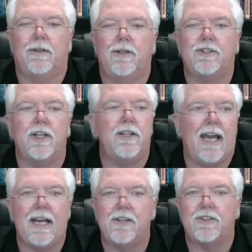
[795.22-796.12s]
You see, the
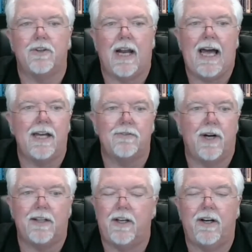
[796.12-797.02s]
answer lies
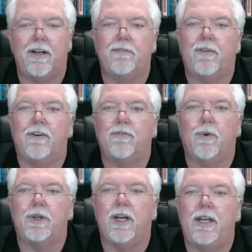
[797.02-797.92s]
right there in verse
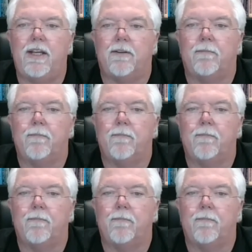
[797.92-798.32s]
14.